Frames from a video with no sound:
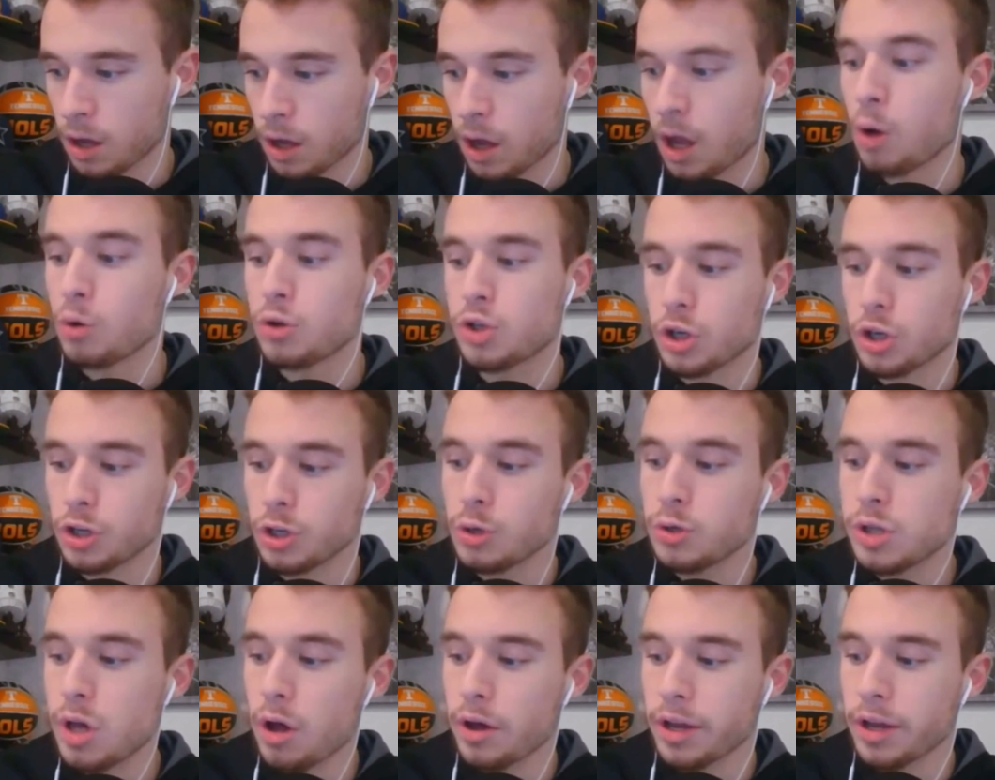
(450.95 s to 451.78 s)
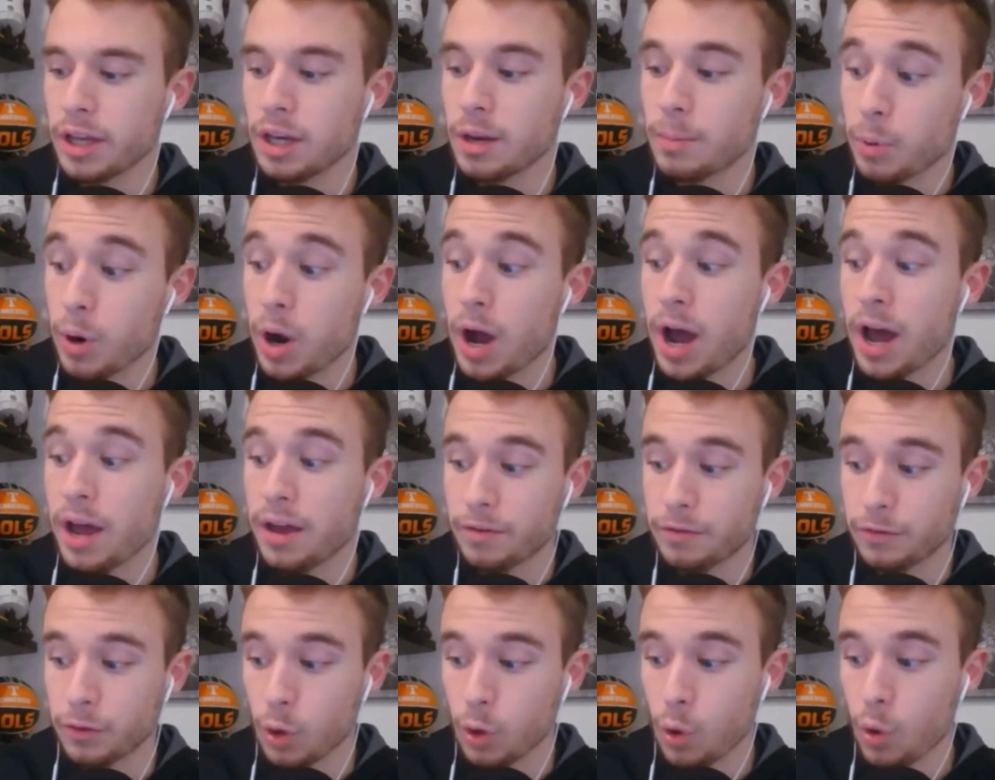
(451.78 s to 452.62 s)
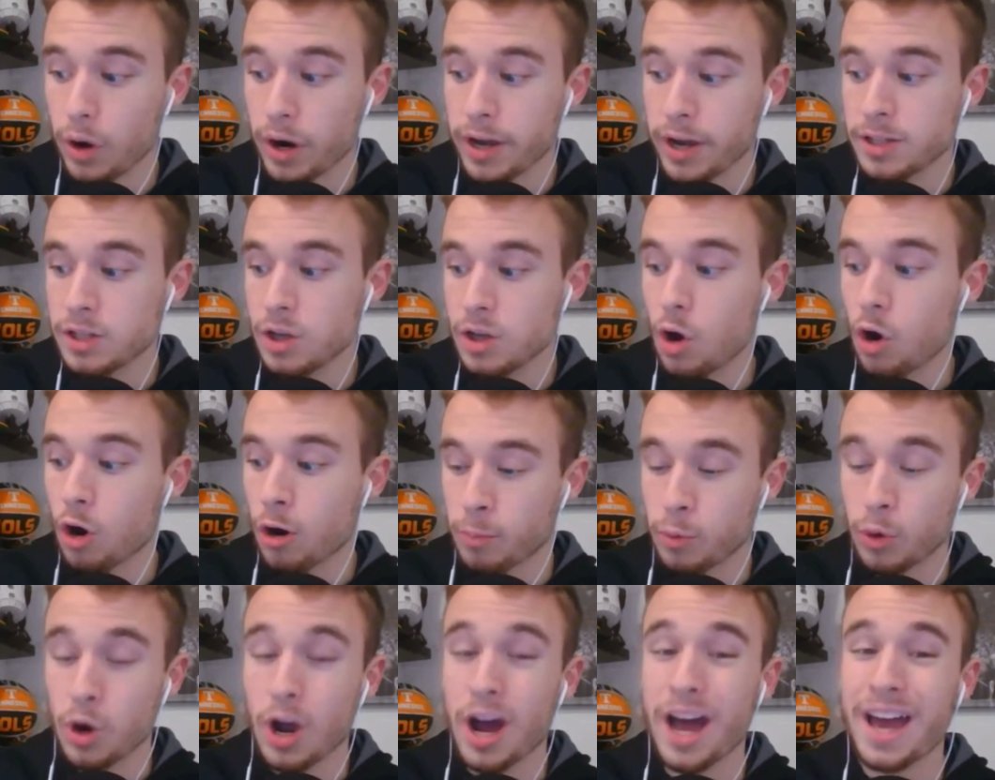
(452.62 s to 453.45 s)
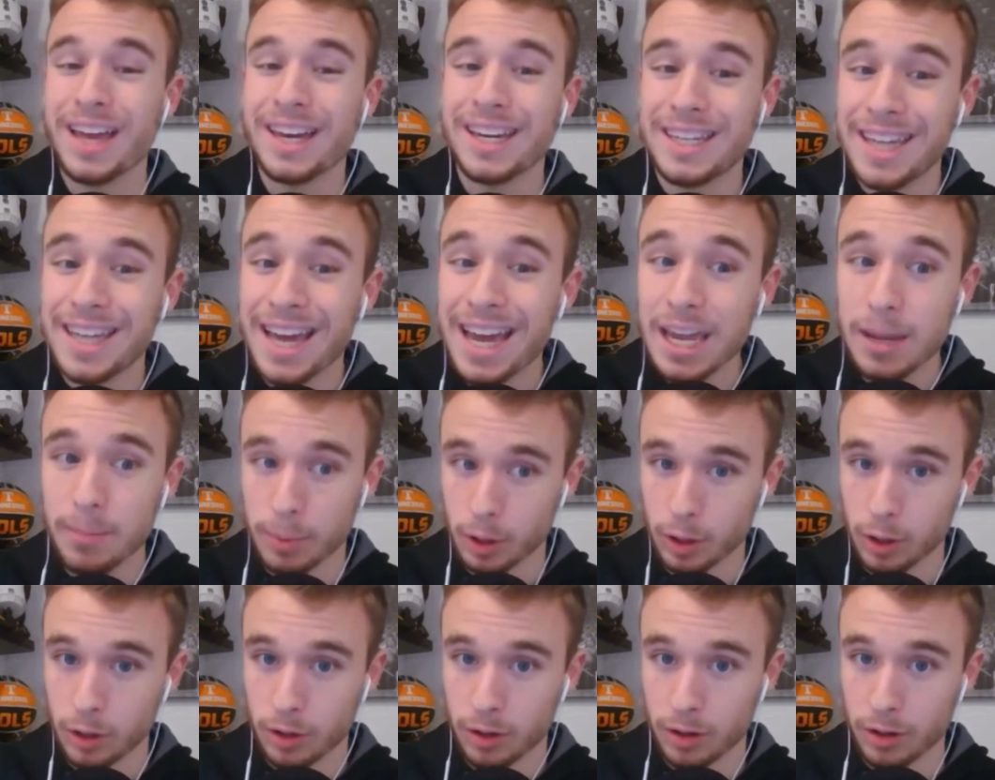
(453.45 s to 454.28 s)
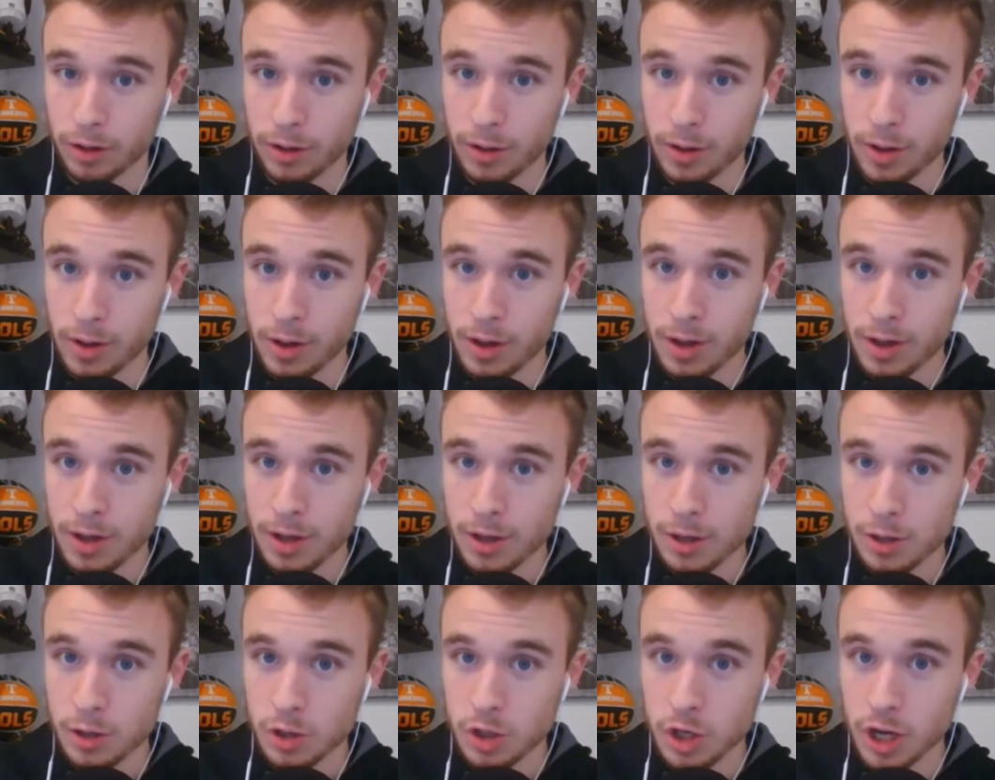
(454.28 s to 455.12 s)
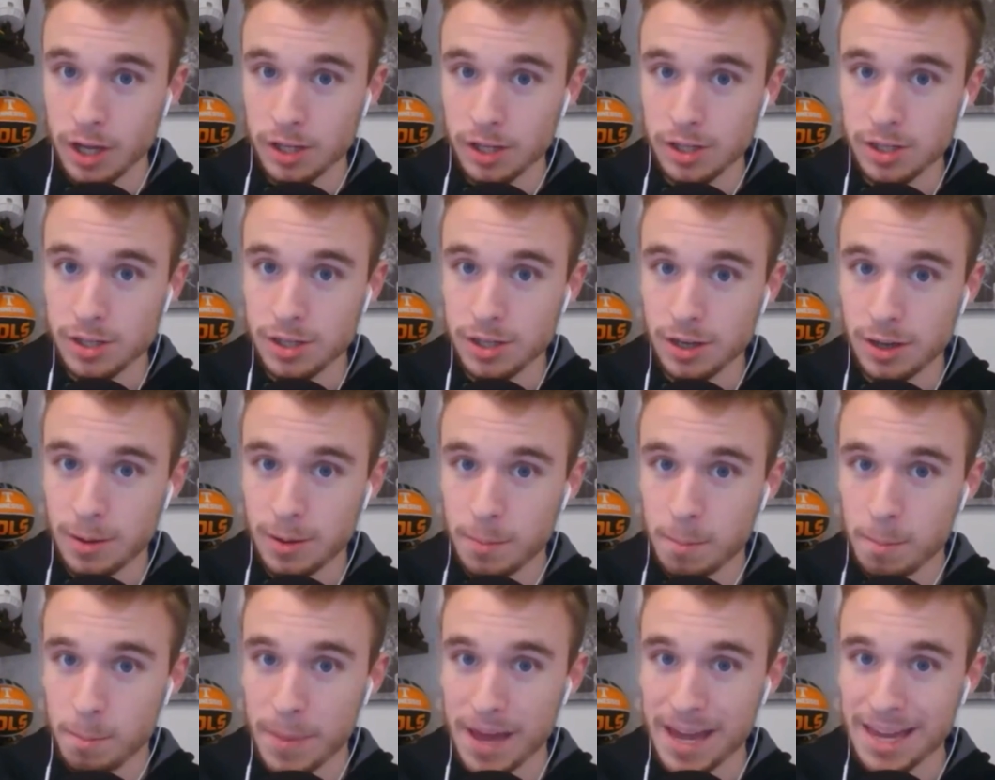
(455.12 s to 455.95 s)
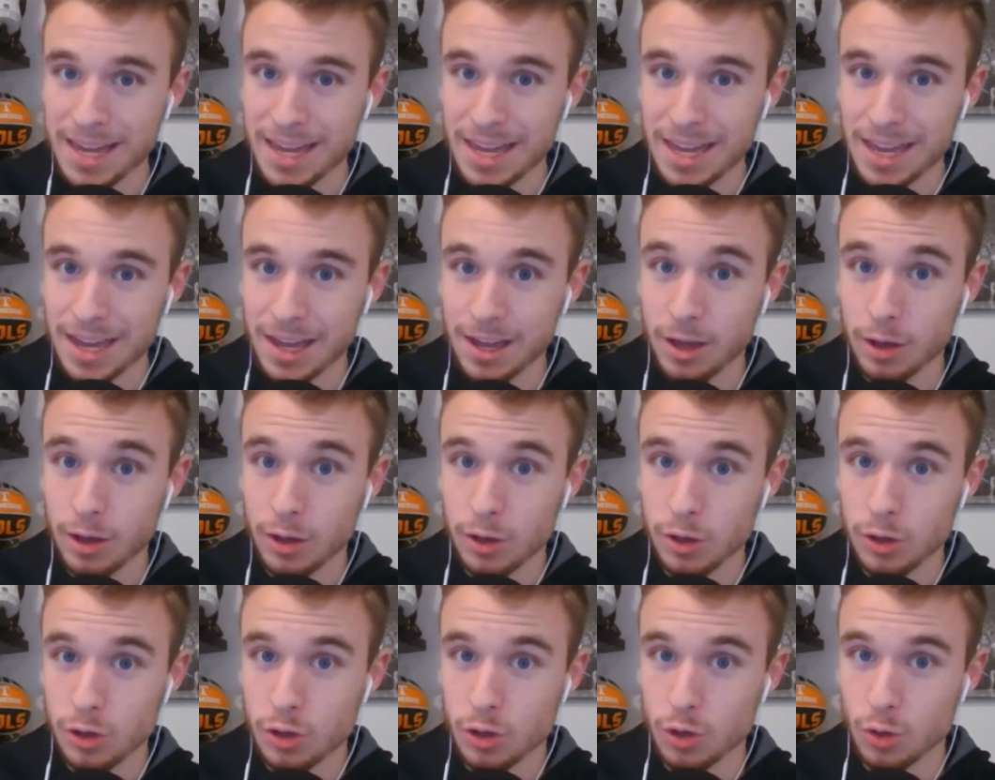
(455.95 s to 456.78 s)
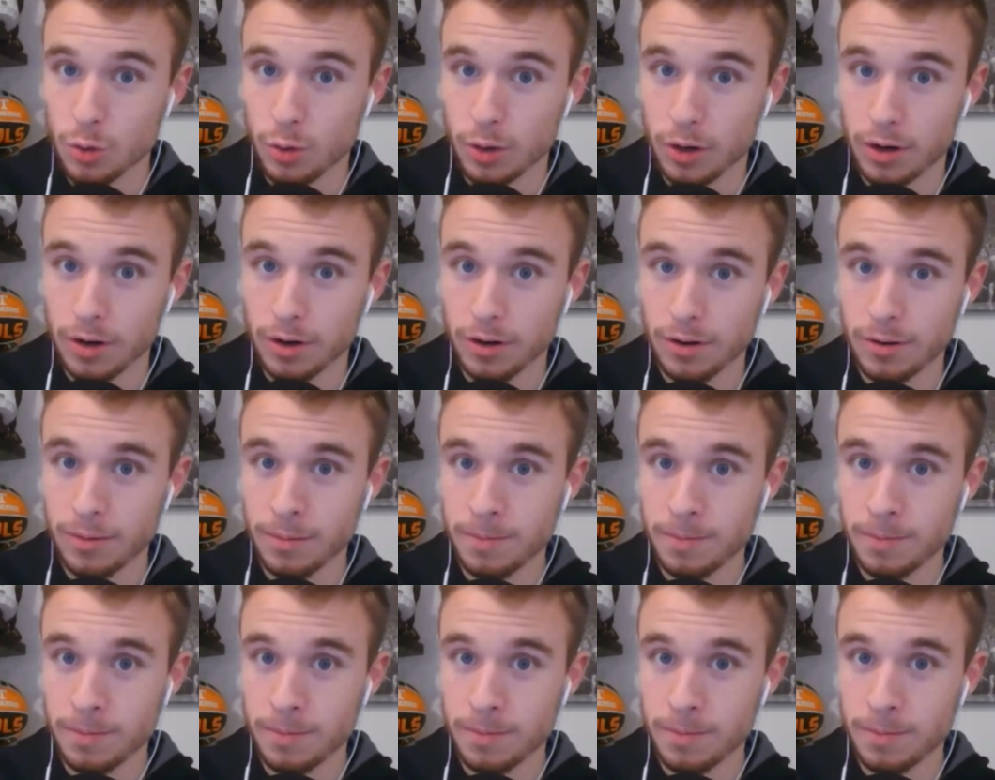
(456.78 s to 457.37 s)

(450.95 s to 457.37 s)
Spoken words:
"Coach, are you talking to Brian Flores or Brian Daboll? Just making sure."